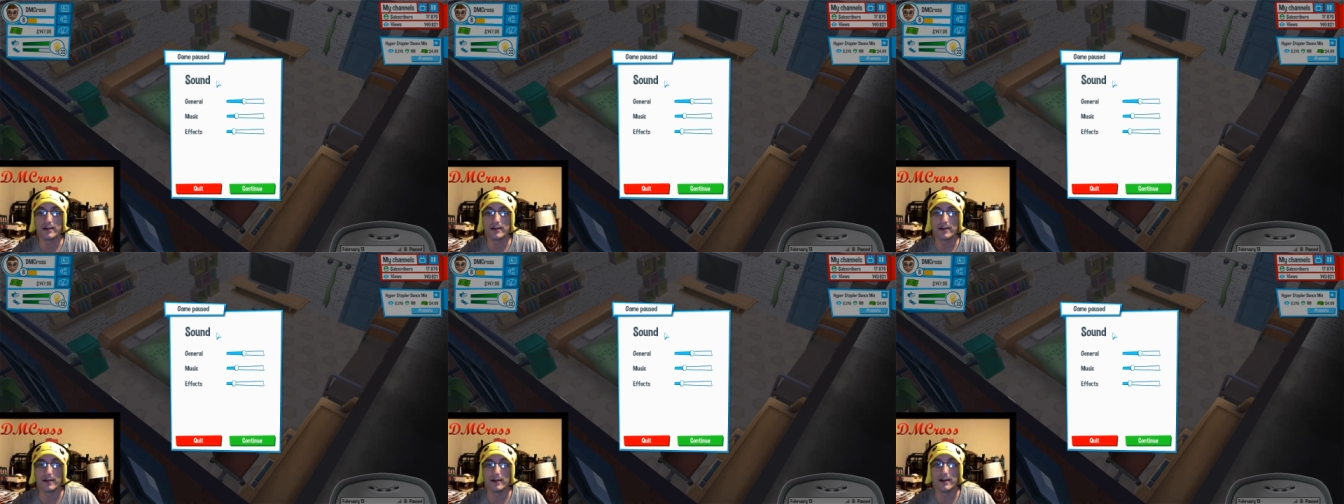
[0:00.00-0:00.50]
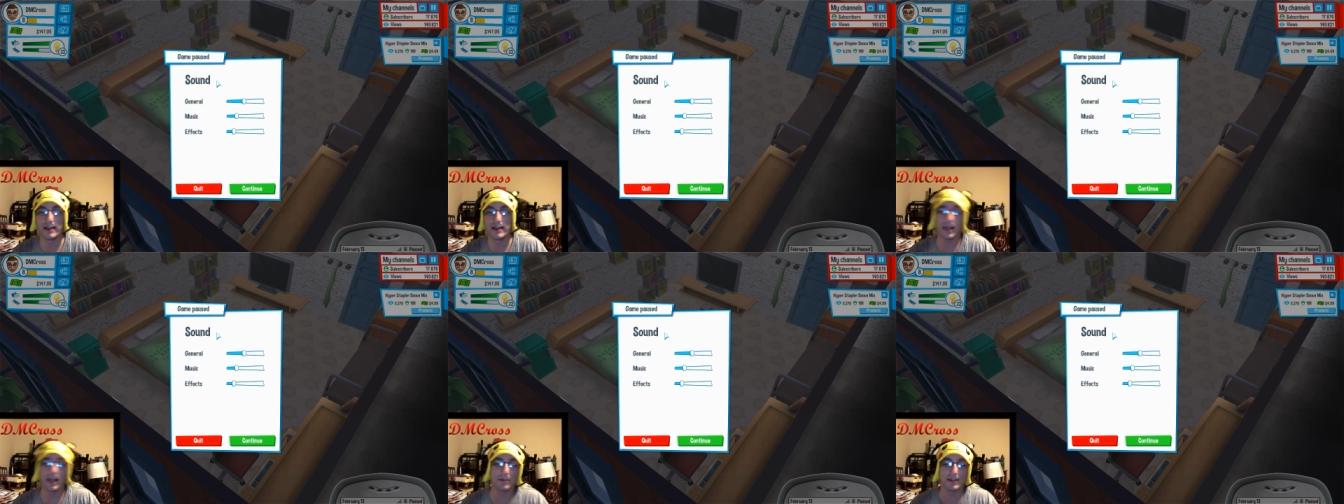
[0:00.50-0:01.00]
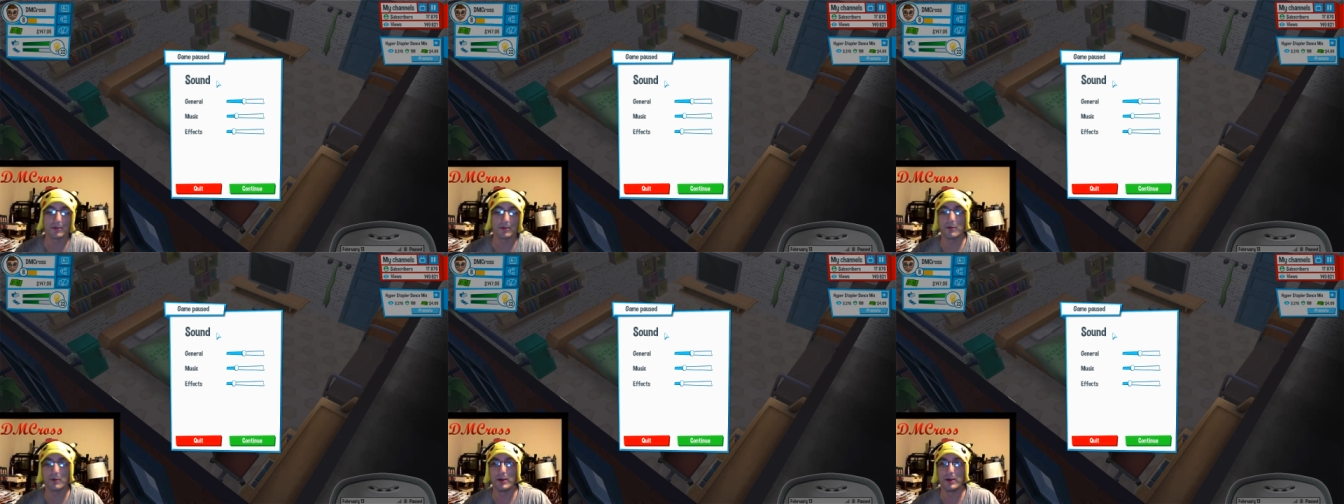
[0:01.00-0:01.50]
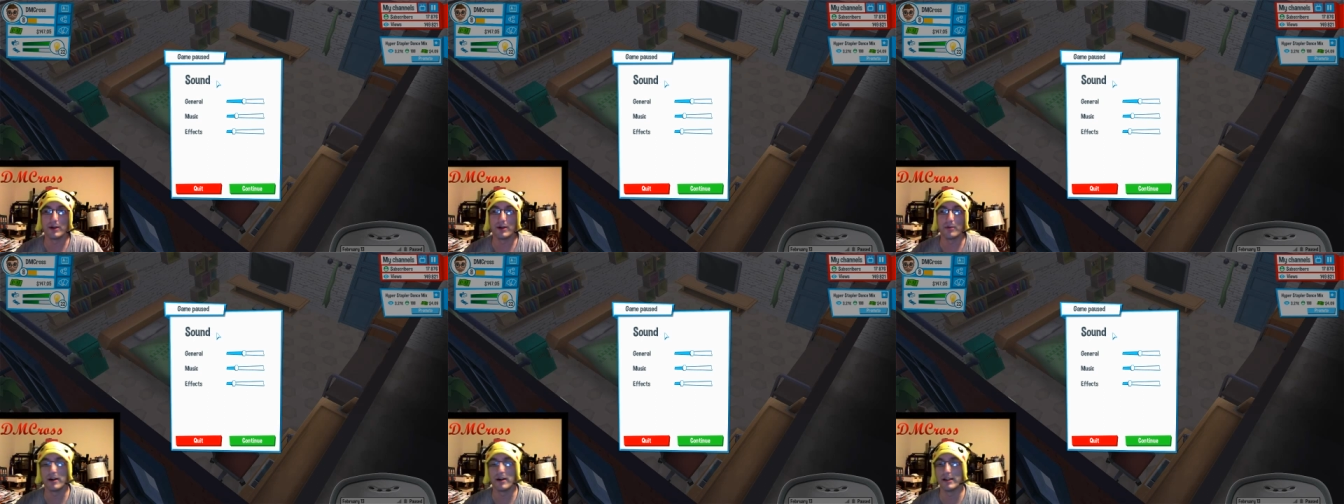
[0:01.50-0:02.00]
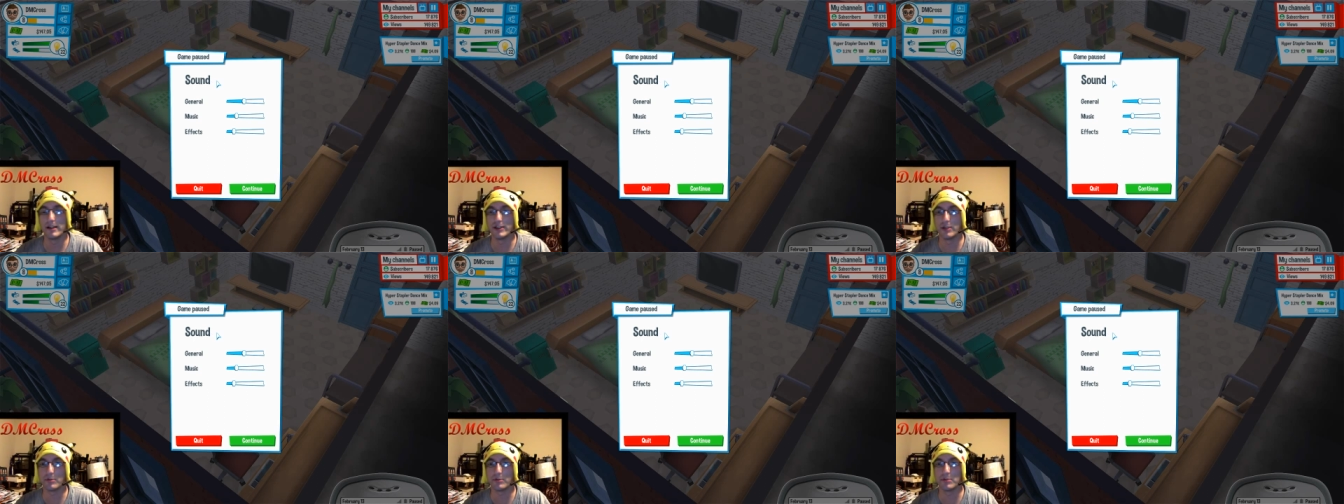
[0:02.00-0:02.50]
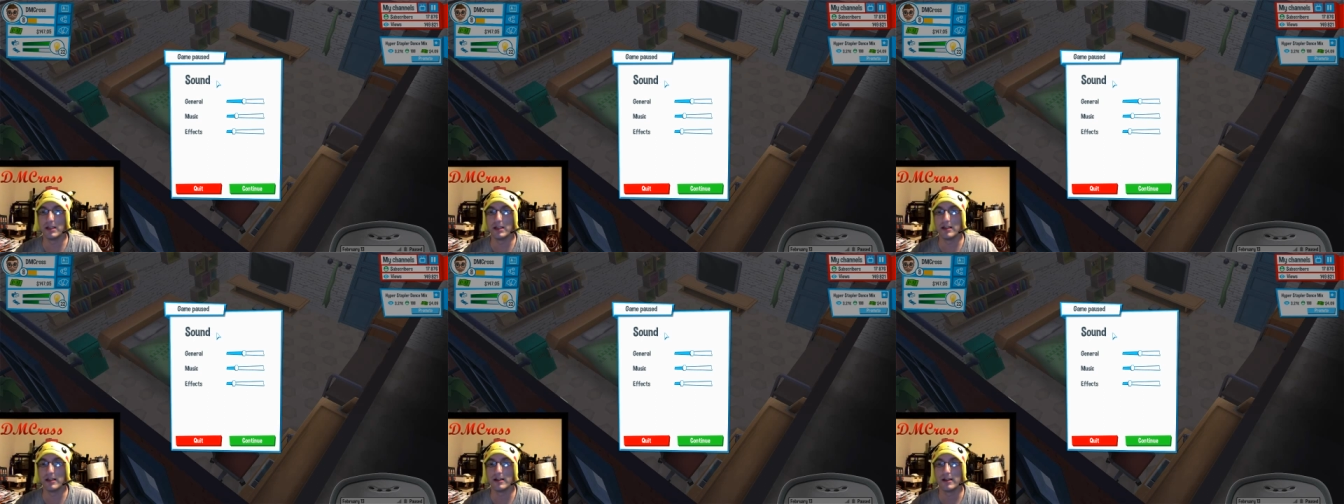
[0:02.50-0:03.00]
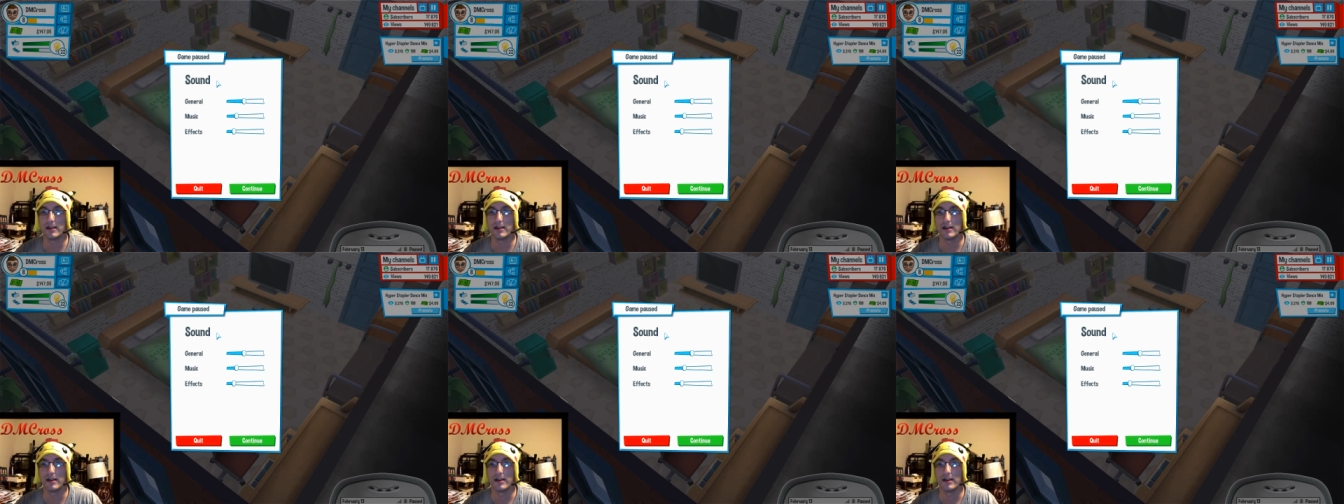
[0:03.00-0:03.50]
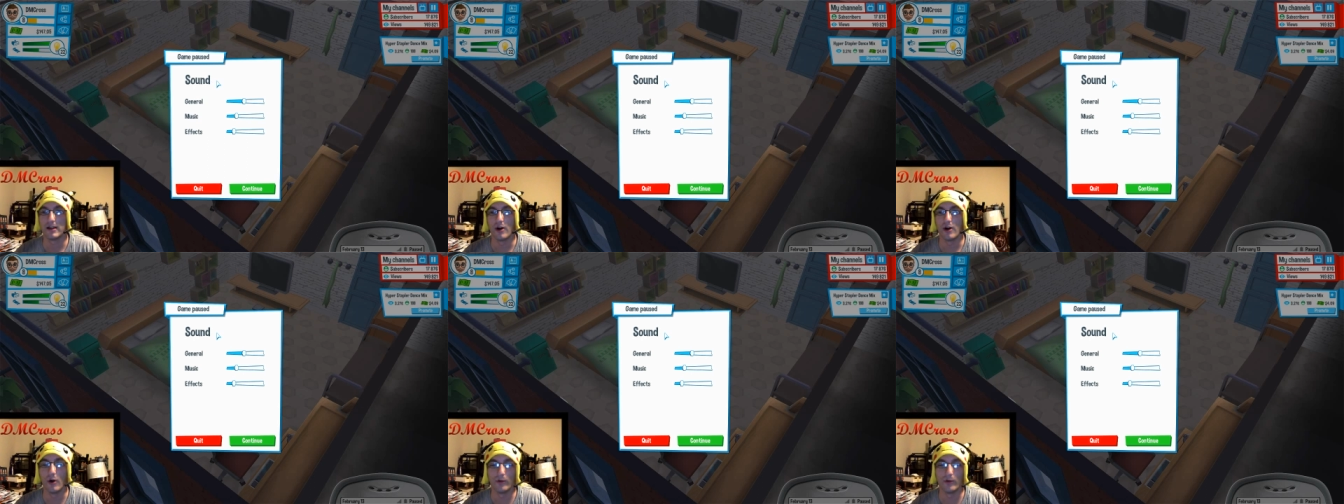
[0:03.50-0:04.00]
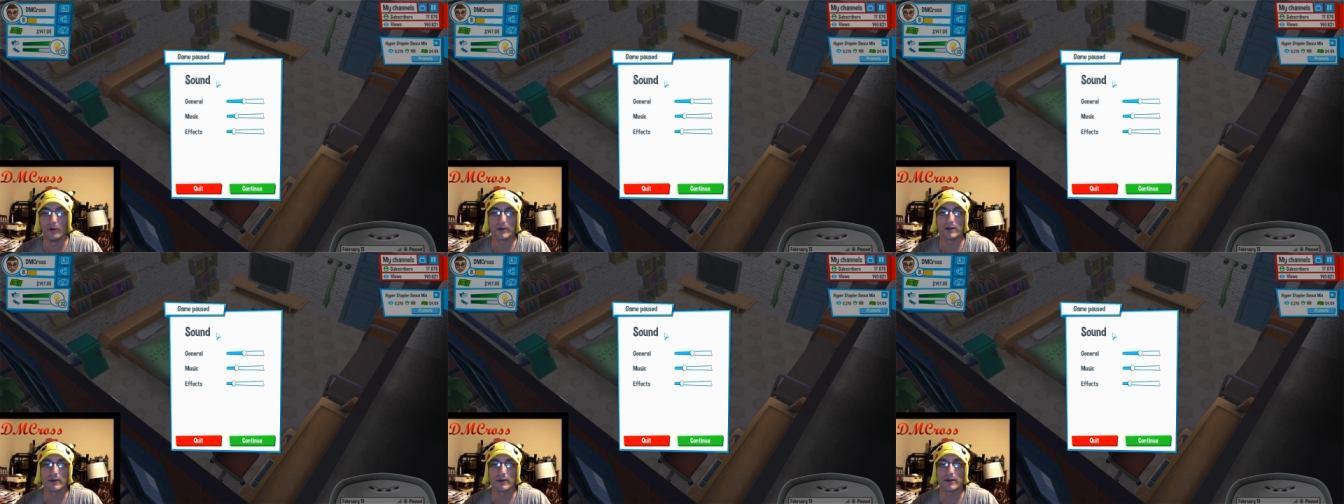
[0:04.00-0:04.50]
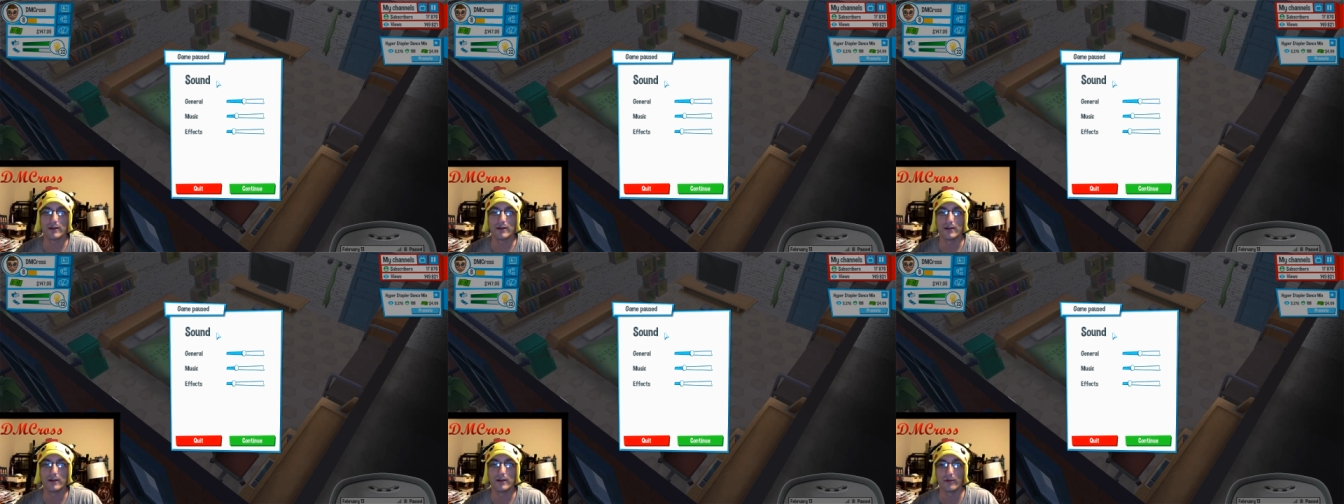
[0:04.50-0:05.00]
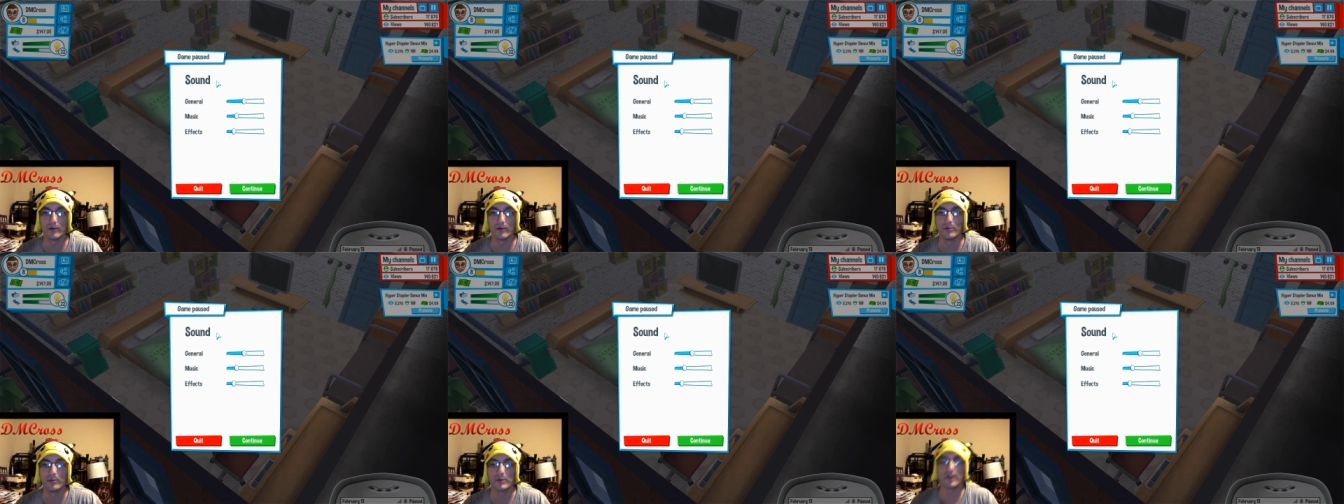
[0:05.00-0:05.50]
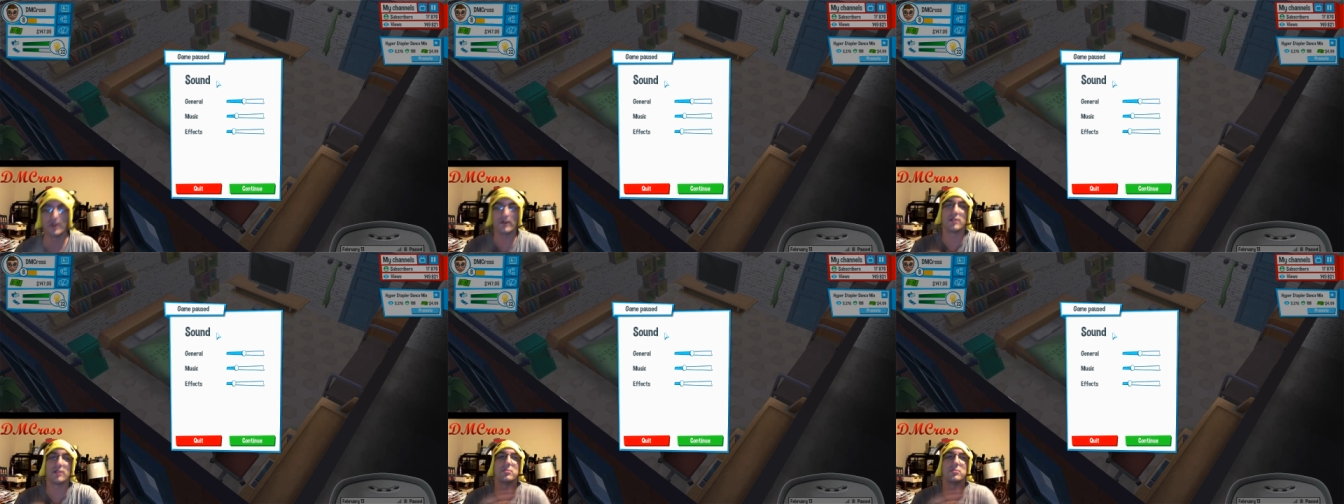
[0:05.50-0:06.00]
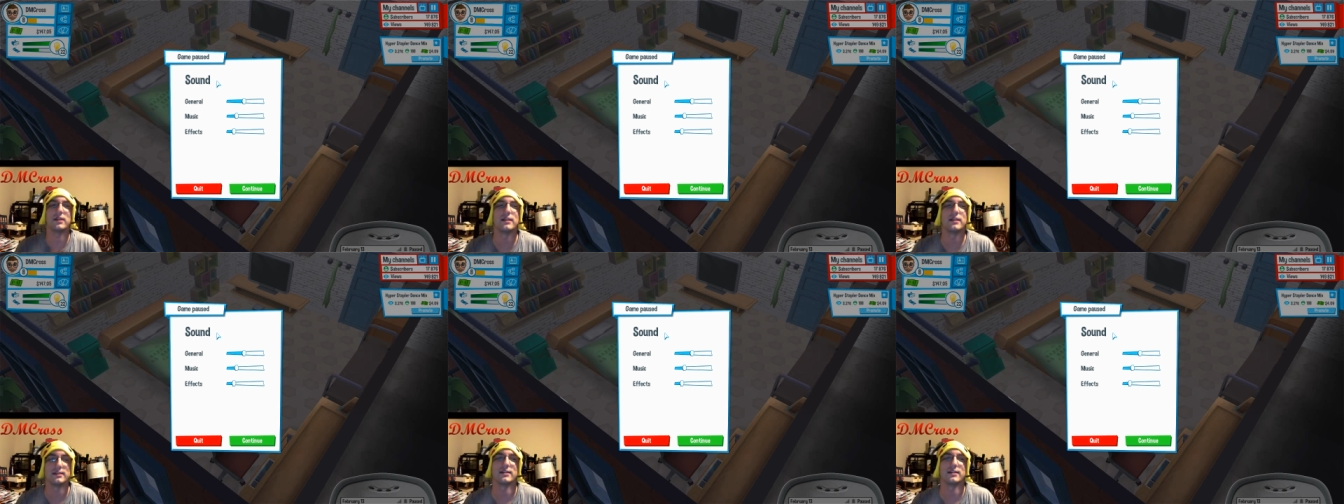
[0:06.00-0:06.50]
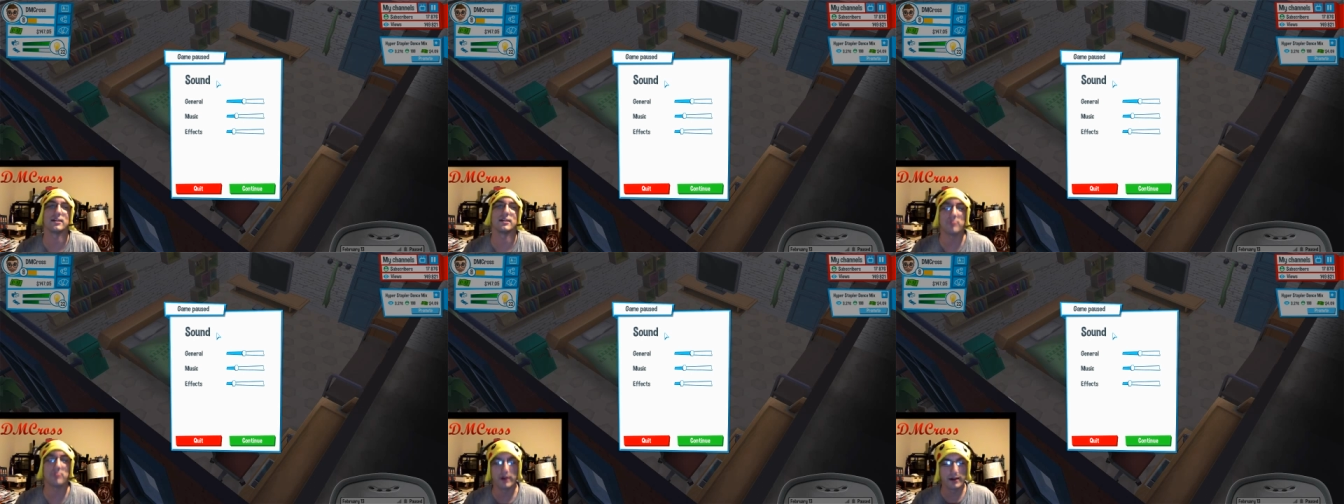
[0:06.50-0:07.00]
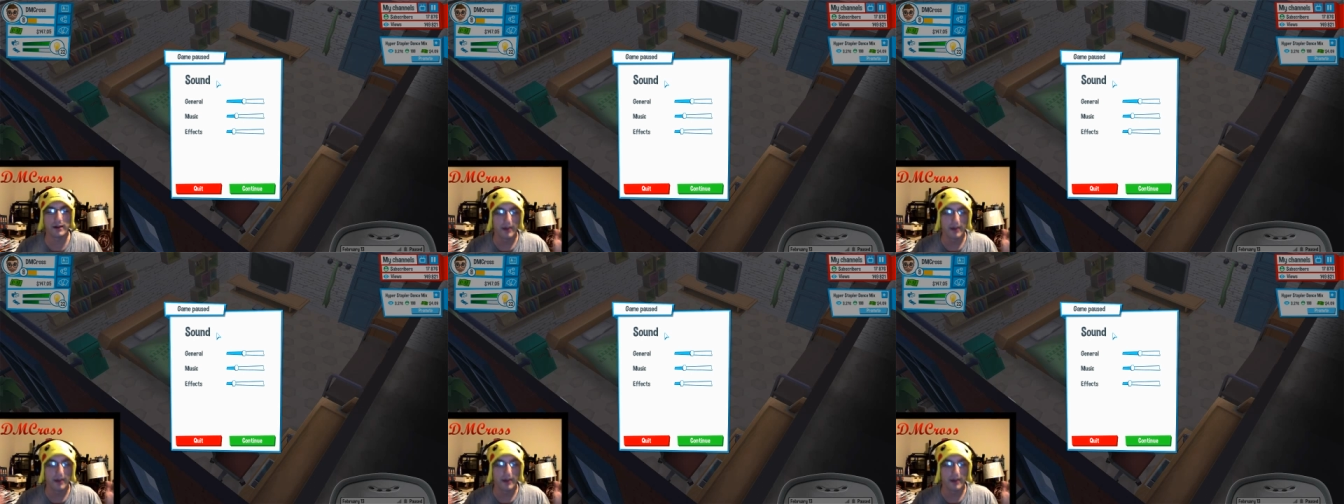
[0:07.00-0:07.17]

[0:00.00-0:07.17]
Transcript: uh, the game did something weird where it jumped me over a room. So I've already played this next part